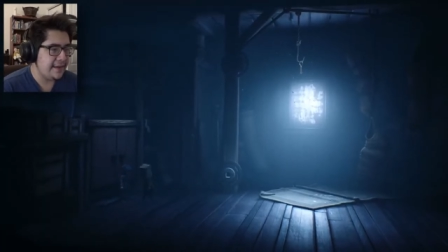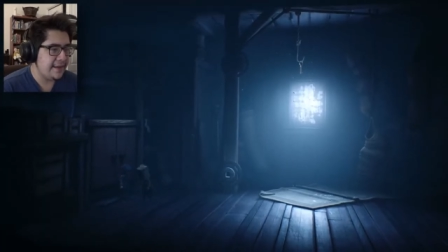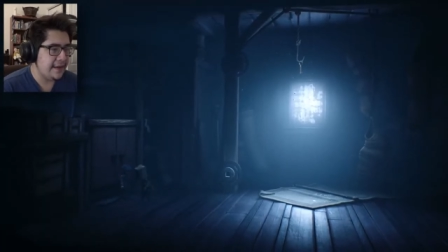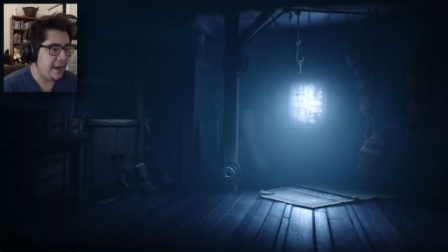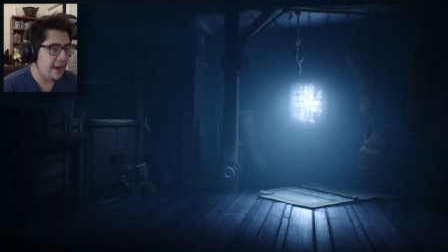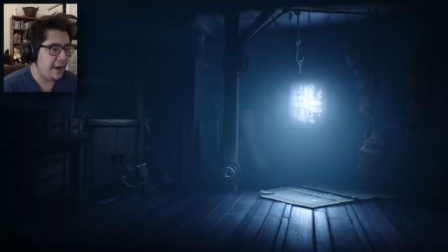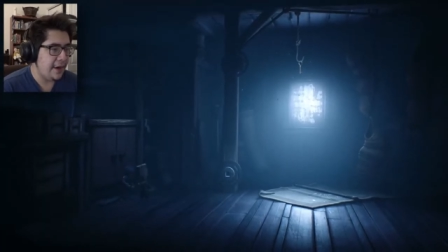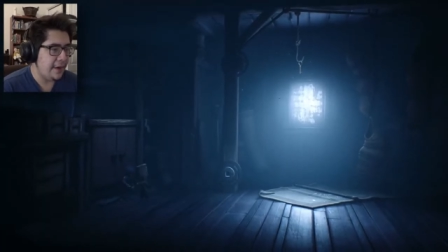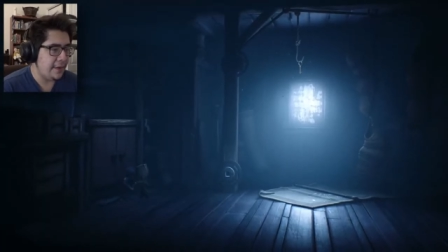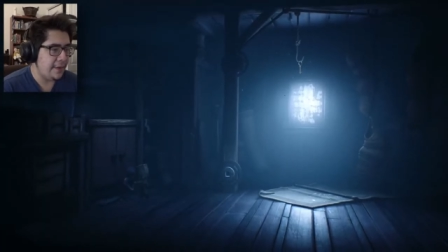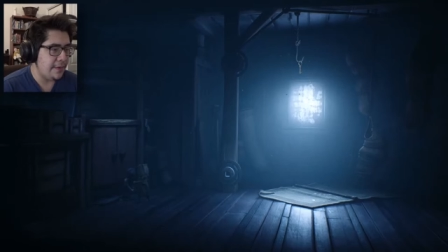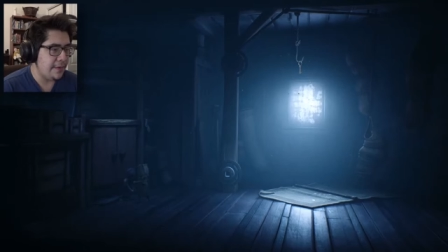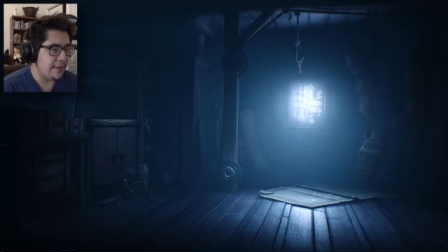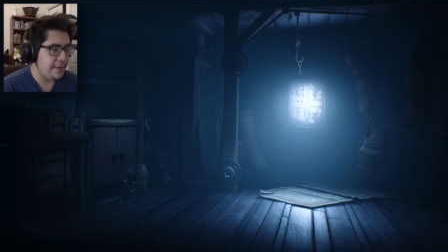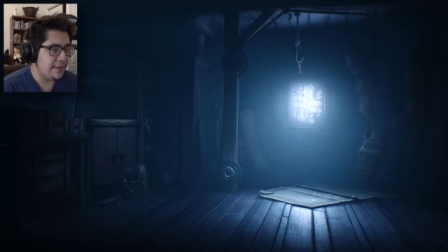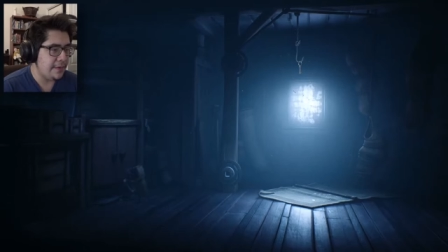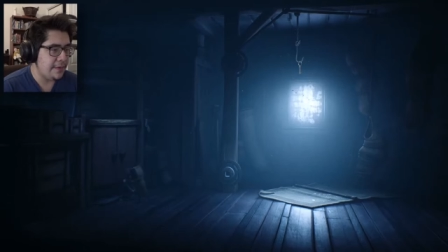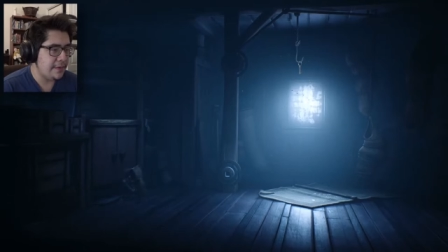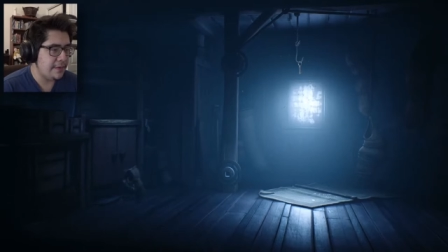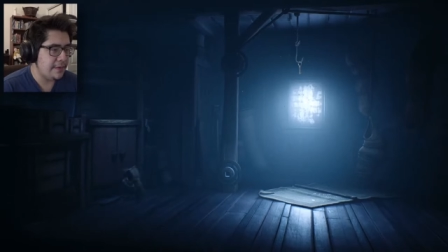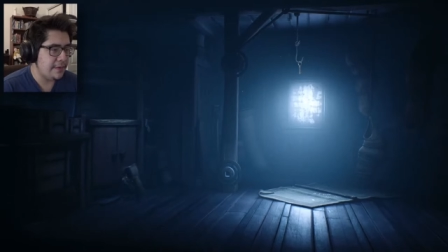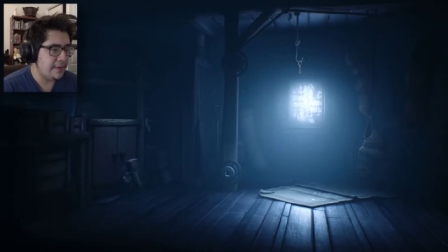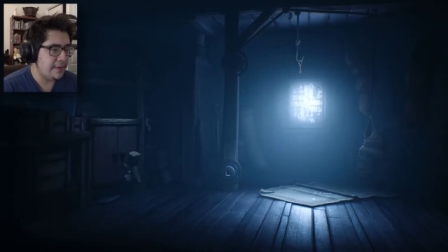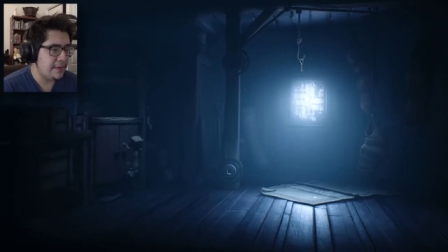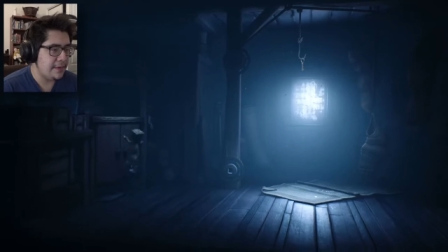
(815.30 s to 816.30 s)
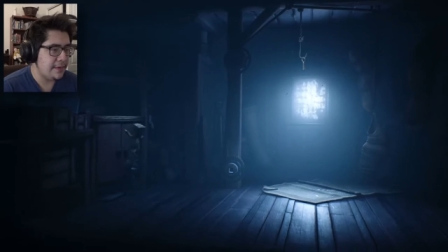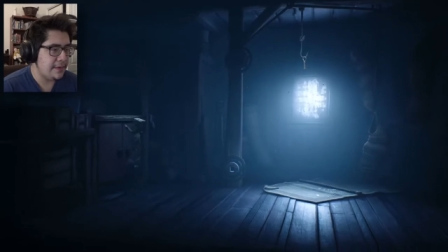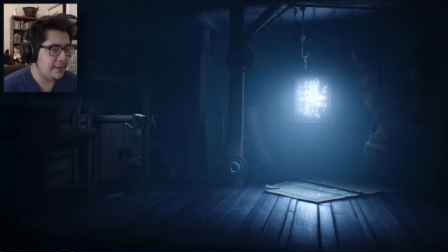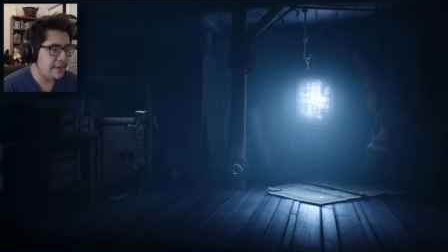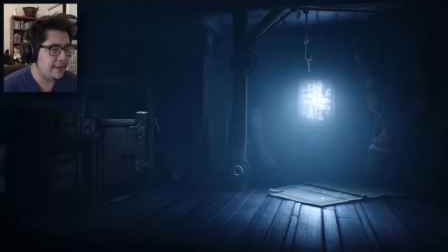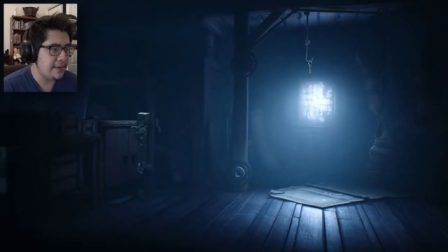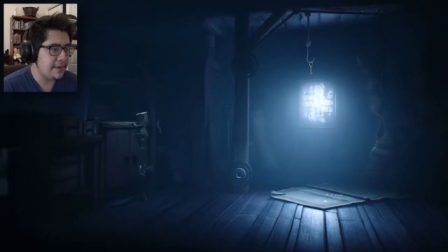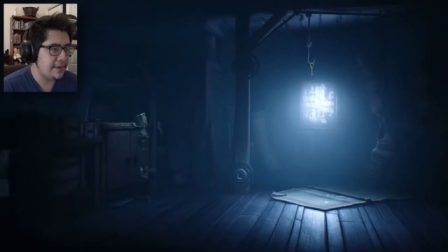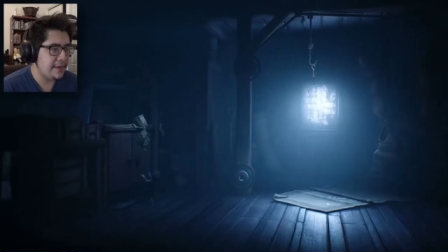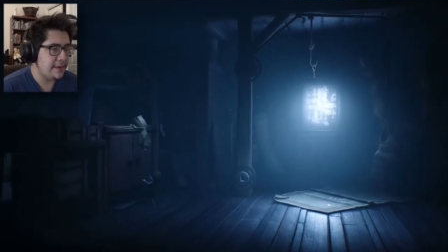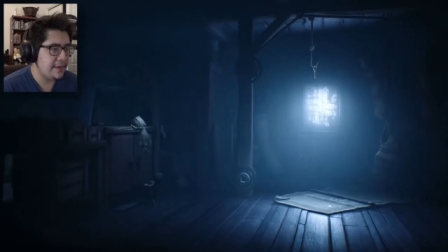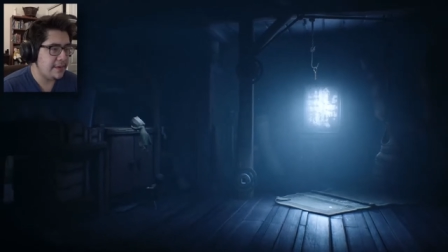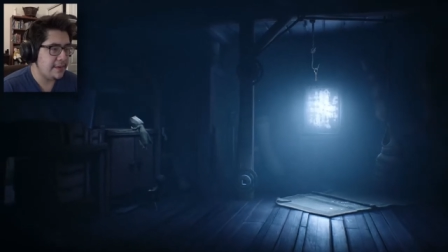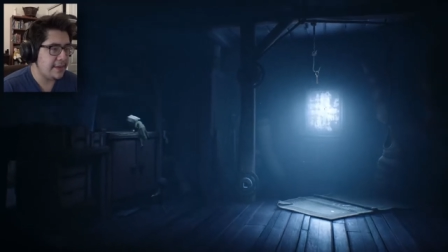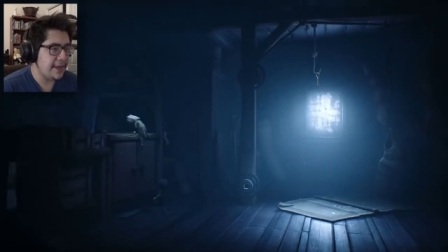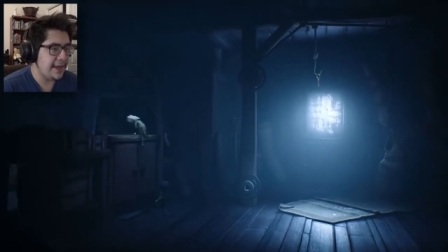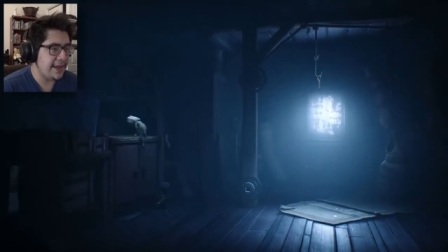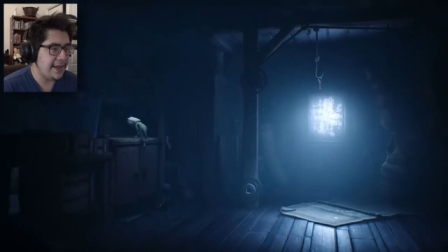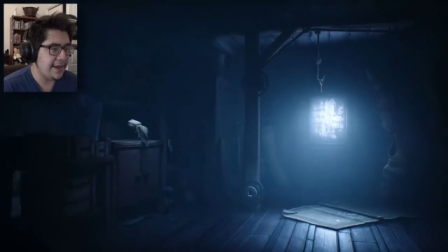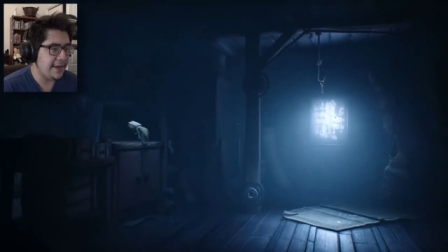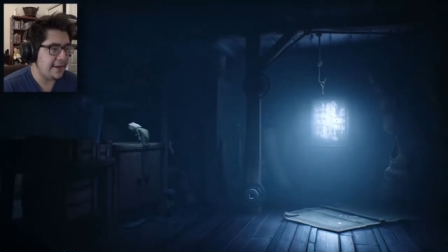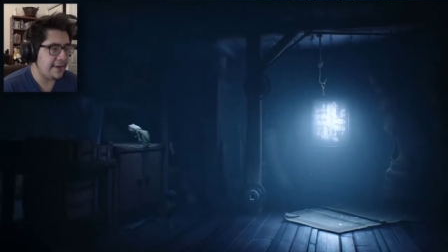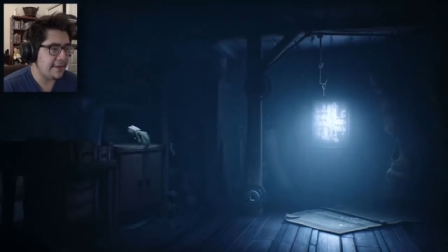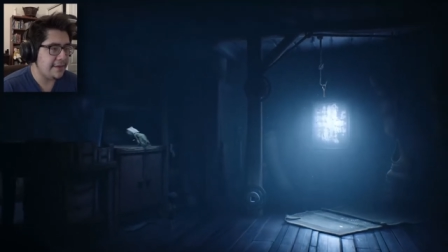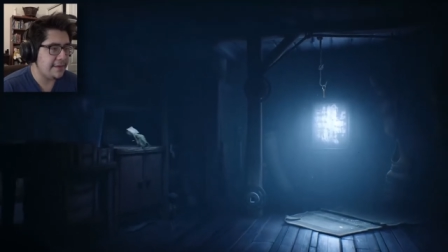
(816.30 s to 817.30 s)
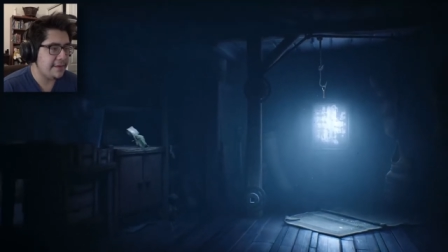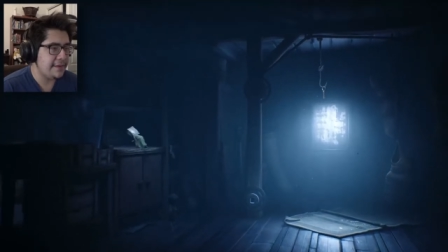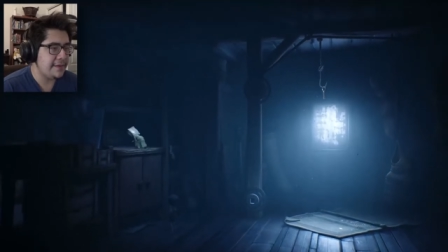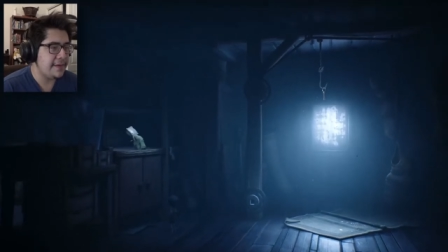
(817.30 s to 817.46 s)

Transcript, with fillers: Oh. Thank you.